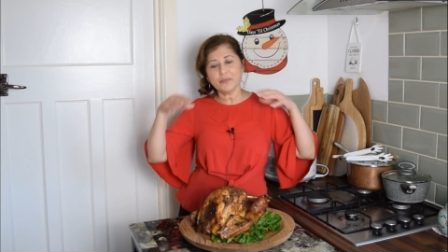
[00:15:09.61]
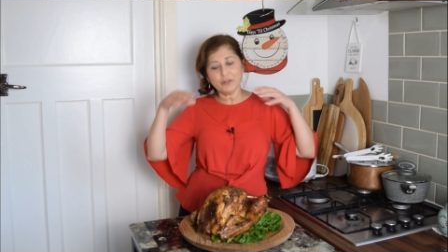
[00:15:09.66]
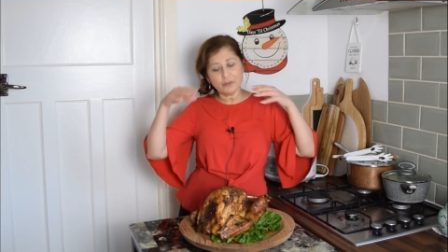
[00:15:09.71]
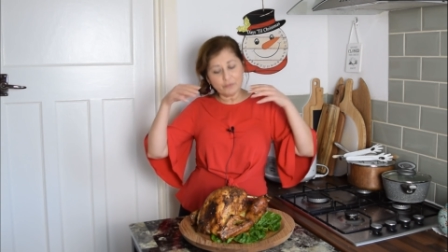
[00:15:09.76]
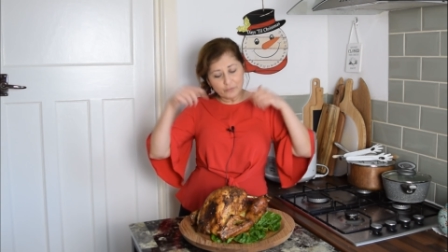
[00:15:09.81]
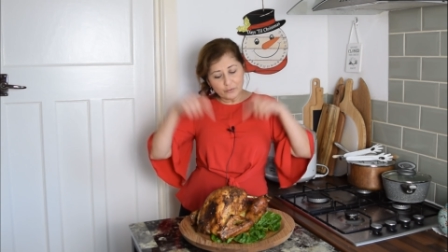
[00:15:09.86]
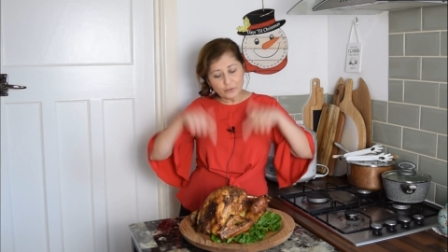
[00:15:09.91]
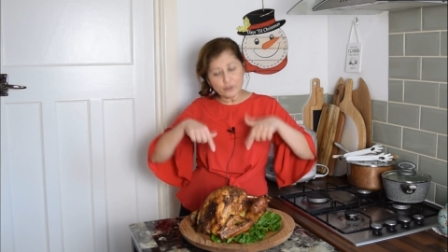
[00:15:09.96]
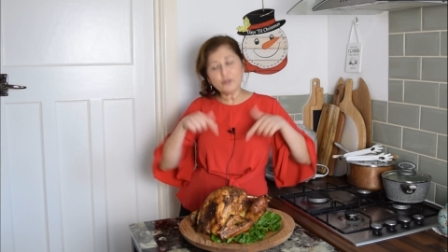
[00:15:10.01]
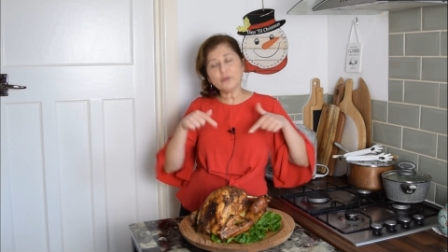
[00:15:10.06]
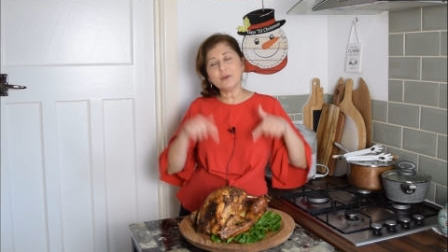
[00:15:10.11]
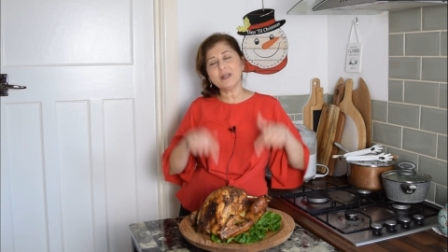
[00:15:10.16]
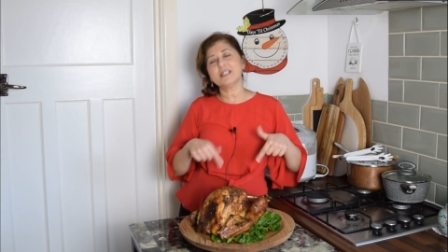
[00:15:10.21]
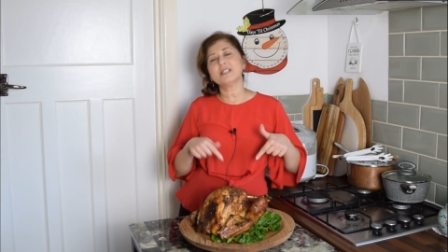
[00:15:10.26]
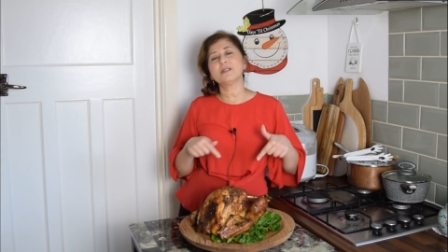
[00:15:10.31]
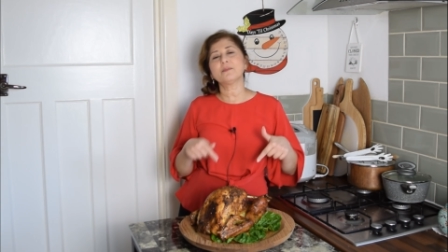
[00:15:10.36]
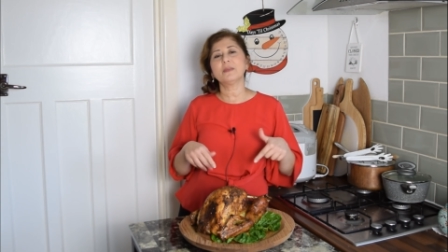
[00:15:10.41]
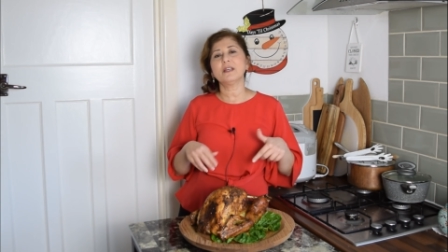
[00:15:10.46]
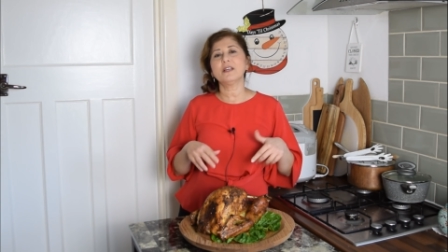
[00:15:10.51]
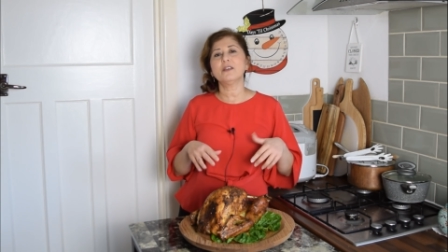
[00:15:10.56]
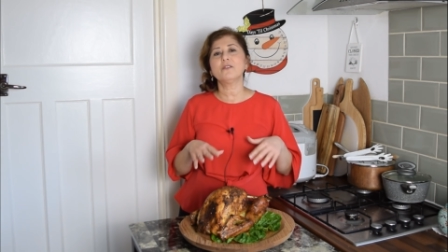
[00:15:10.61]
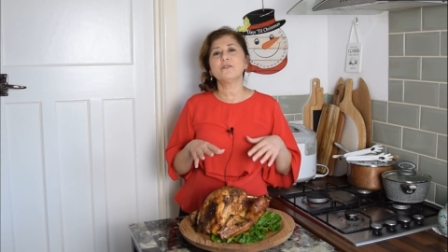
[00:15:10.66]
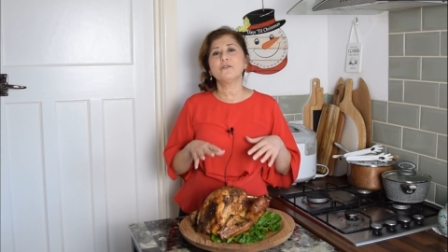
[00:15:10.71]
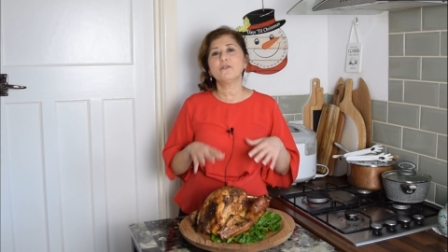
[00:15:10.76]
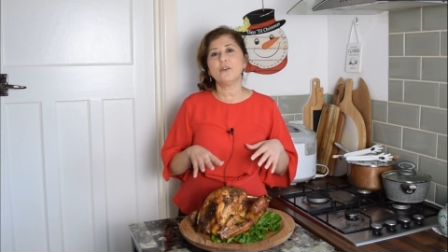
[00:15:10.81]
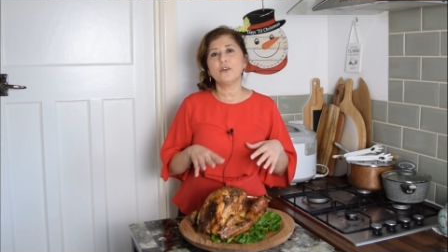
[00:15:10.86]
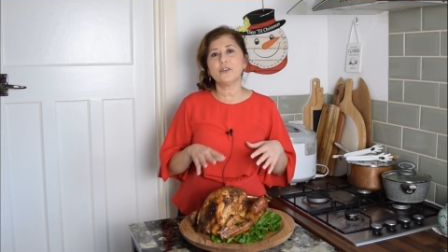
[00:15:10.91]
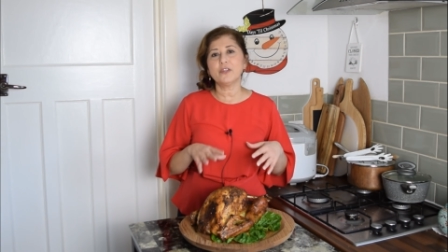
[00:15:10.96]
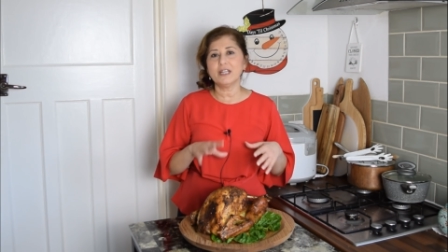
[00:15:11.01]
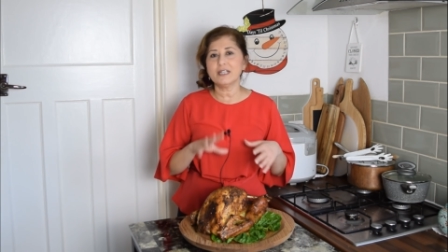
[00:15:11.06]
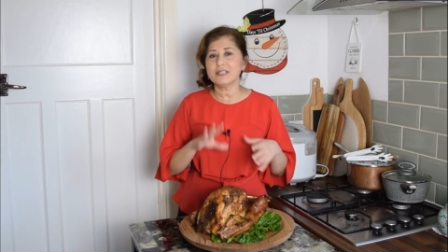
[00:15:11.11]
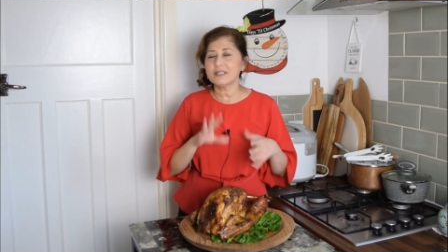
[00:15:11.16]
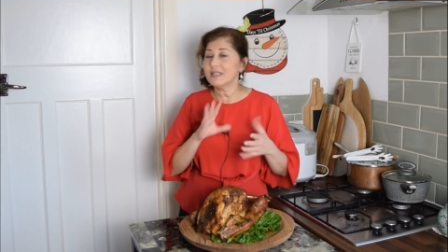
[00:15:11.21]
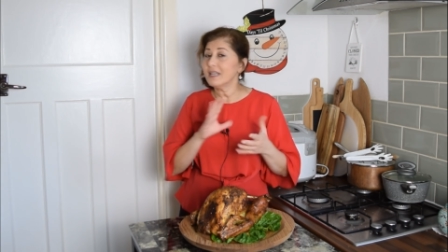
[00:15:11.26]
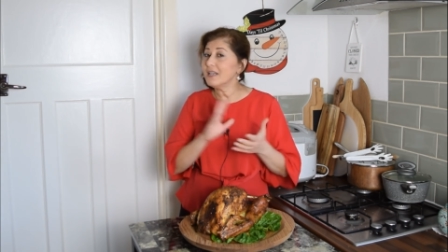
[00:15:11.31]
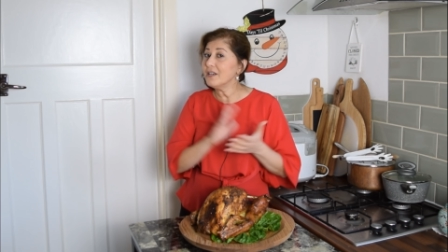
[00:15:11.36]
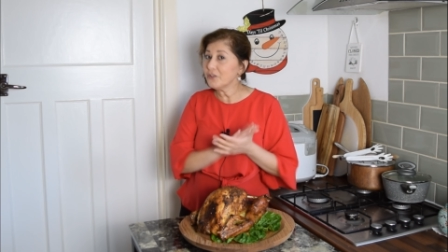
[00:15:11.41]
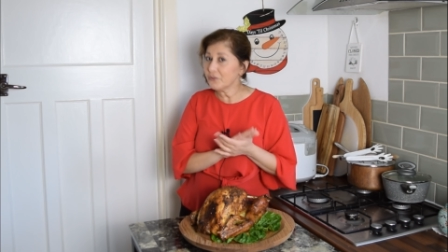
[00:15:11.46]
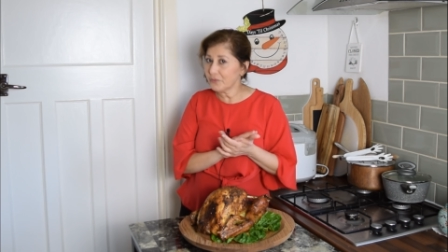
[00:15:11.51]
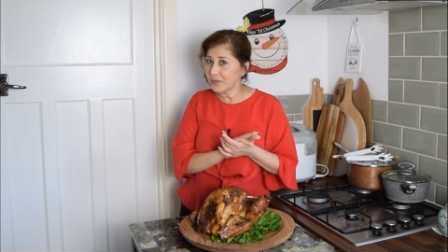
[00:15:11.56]
The full recipe for this,
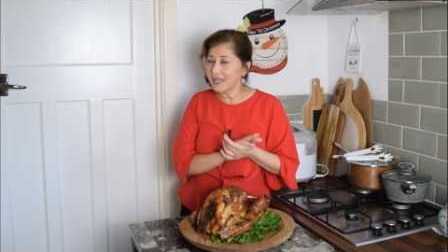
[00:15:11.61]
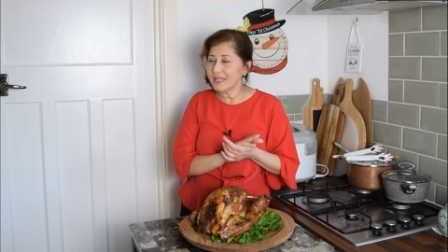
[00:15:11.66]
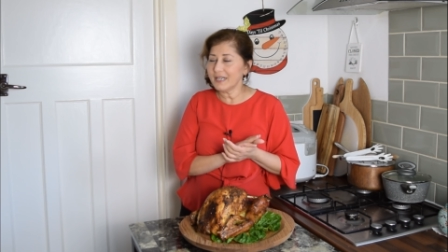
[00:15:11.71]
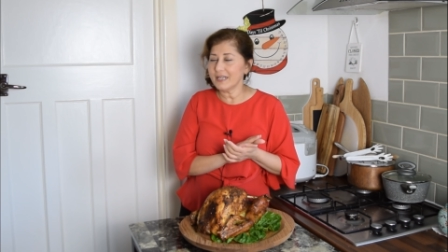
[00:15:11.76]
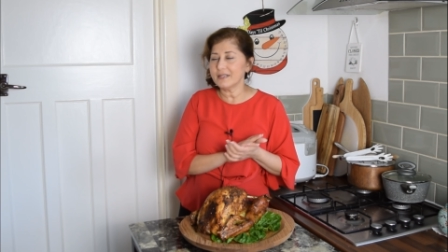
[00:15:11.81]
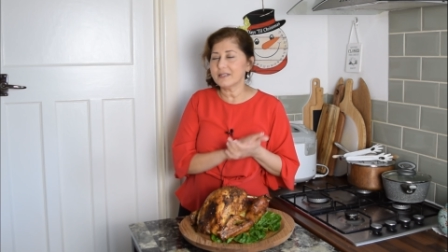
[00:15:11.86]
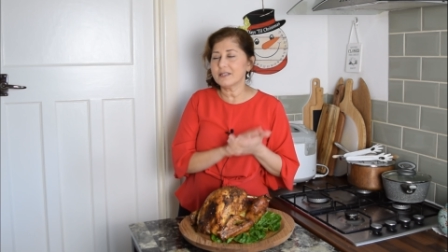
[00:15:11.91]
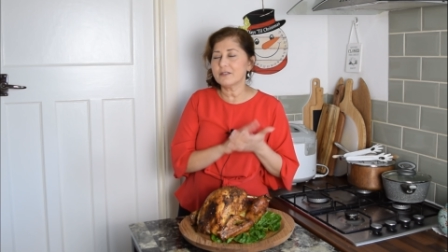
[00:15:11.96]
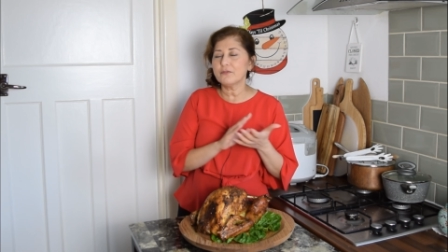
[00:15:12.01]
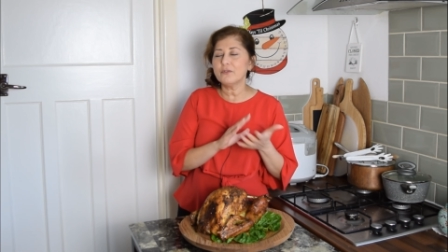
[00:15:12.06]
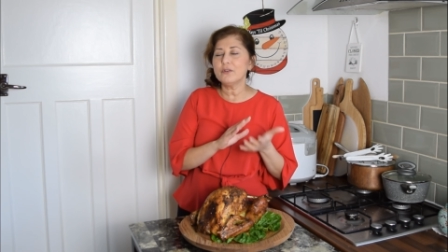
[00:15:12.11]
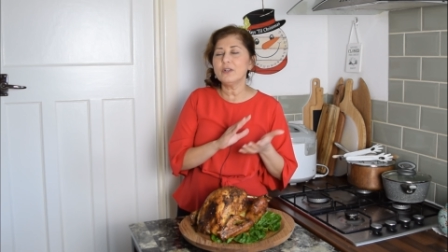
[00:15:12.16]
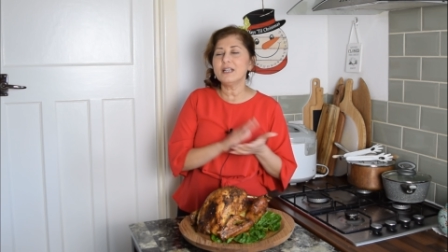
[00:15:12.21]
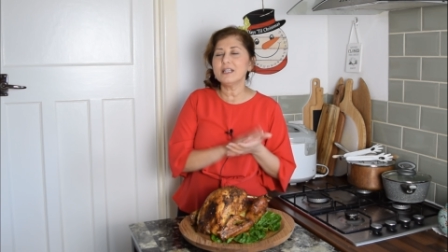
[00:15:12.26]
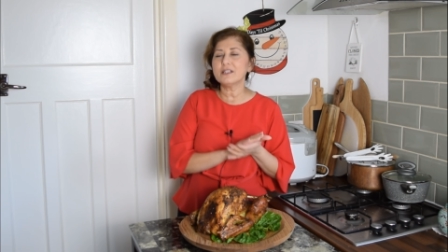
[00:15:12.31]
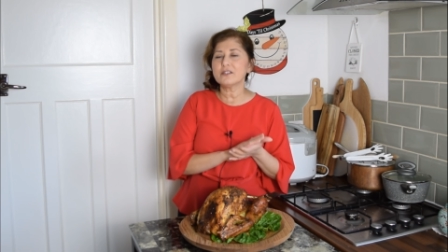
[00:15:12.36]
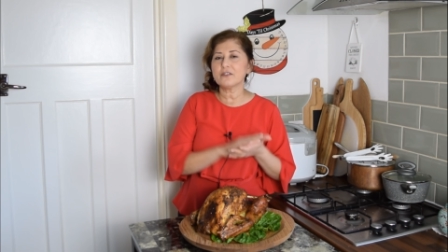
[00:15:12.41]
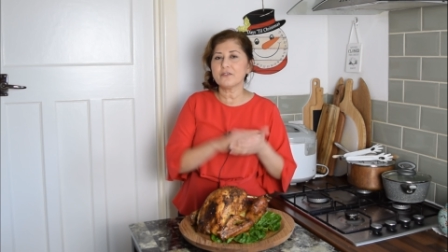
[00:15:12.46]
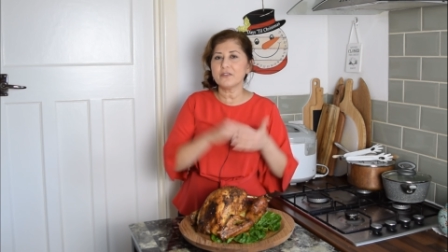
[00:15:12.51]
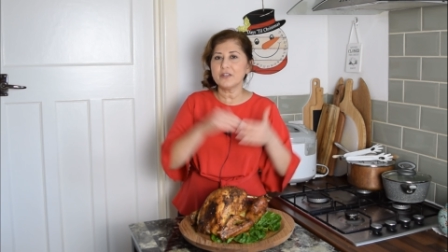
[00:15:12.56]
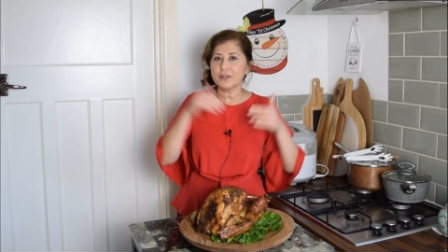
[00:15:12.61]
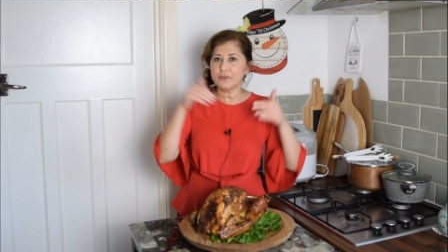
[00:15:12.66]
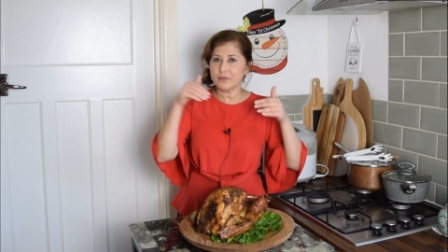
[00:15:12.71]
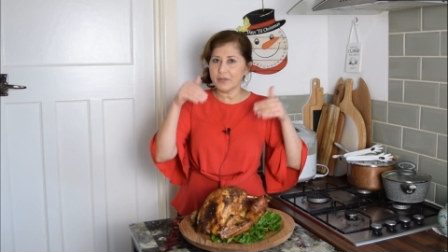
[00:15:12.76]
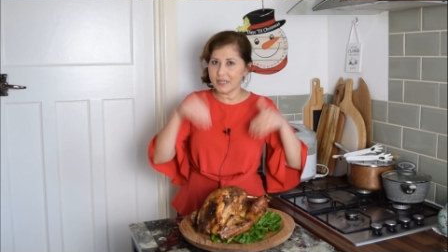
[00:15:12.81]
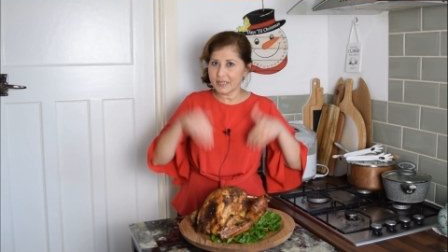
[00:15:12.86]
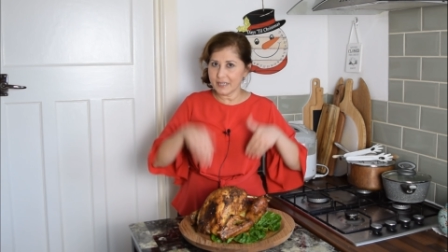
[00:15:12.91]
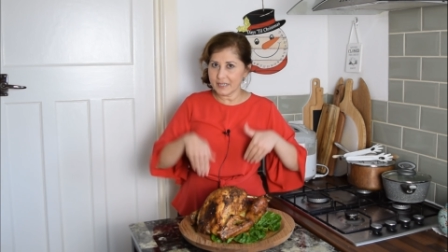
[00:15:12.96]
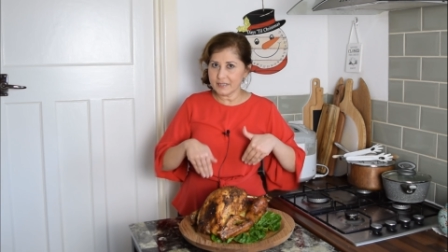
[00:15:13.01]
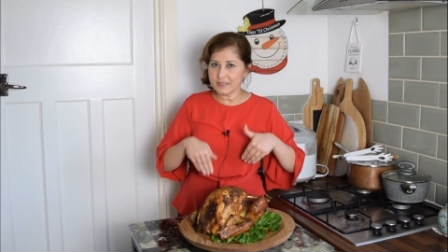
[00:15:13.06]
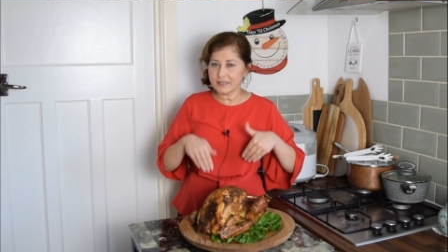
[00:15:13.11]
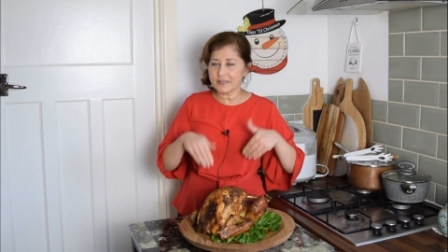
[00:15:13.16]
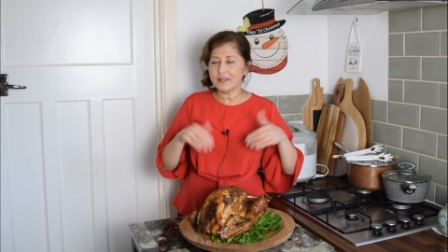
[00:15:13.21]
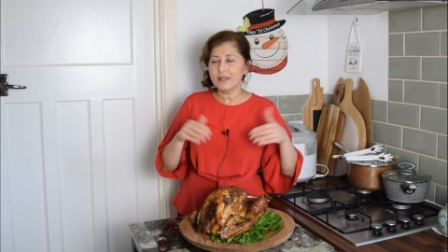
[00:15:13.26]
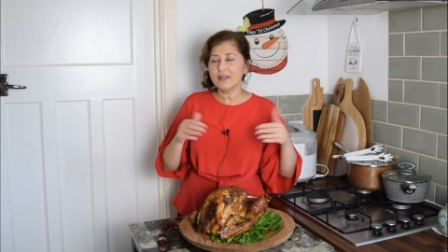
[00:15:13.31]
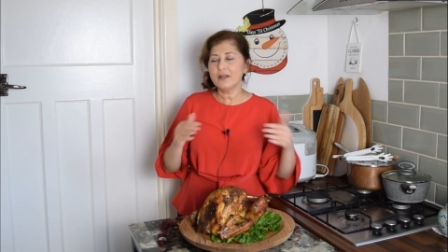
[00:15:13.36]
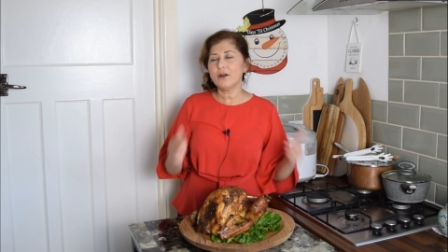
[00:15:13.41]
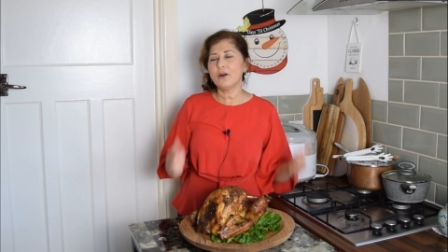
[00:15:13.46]
the ingredients, the full list of ingredients